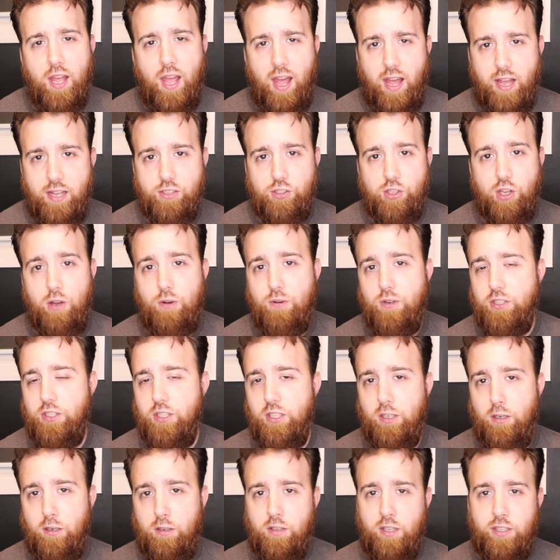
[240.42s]
As always,
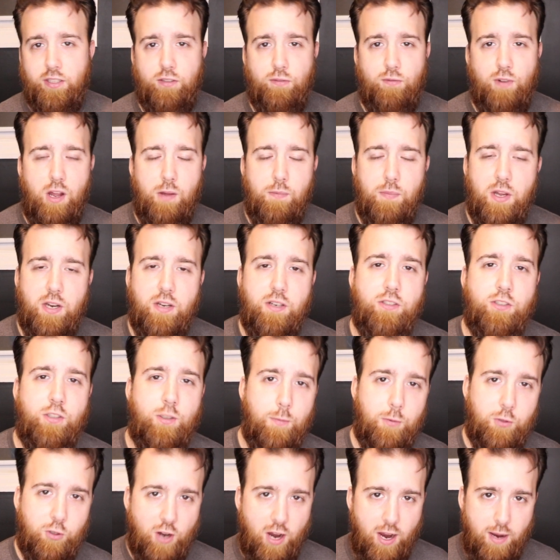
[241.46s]
you can click the round button and
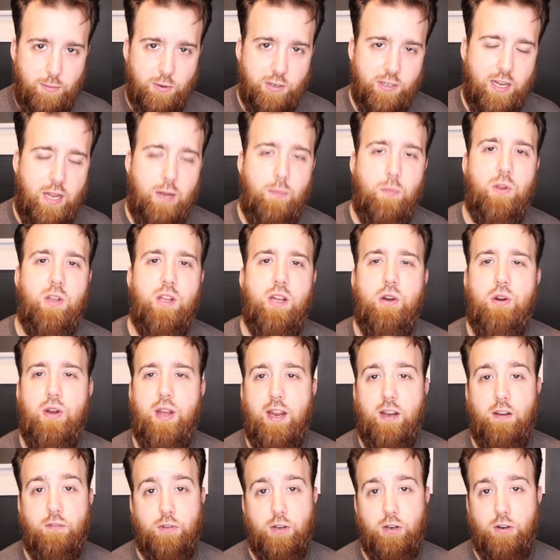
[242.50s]
subscribe or down below.
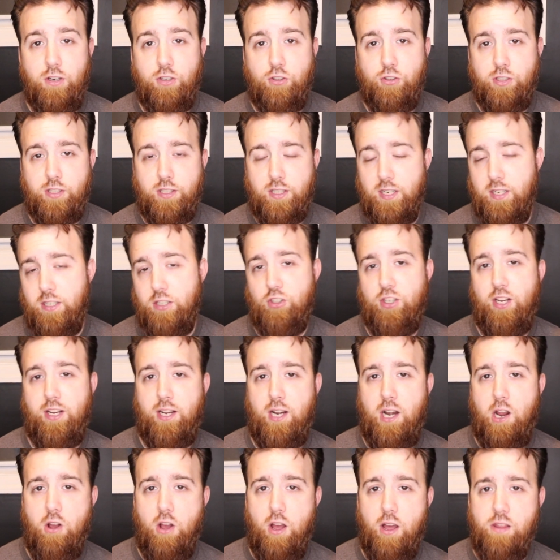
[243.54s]
And if you're interested in
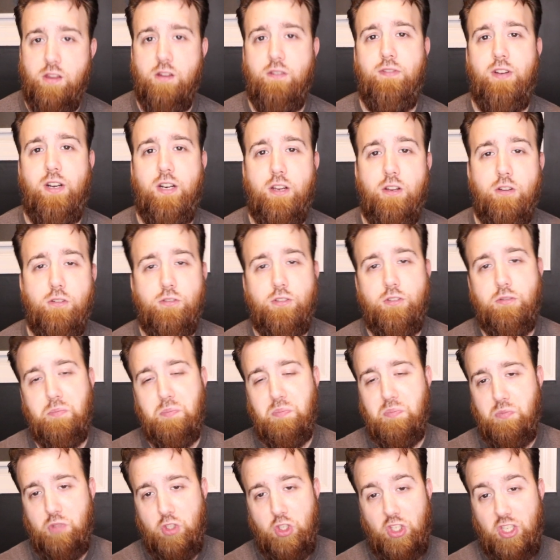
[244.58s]
checking out other videos,
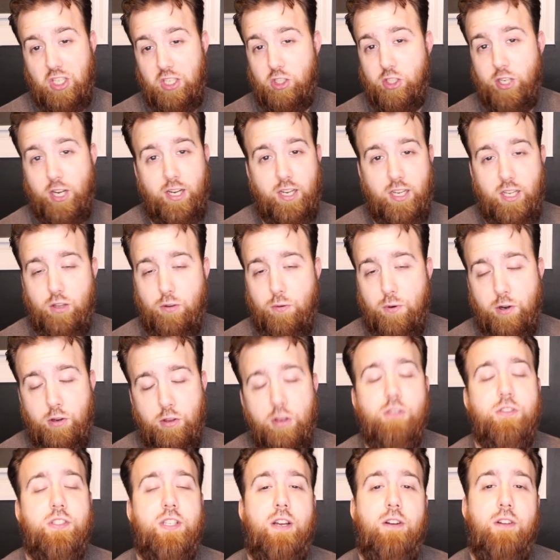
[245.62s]
you can check either one of
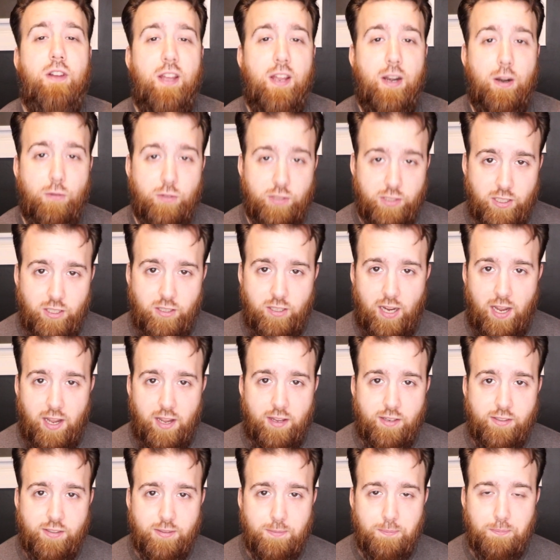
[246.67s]
those out. And I will see you
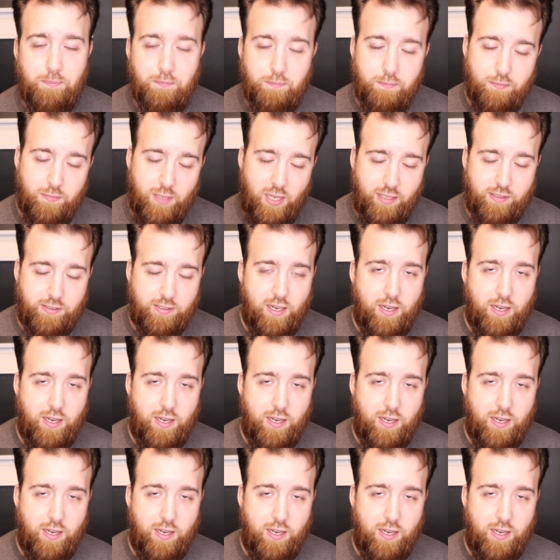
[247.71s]
guys next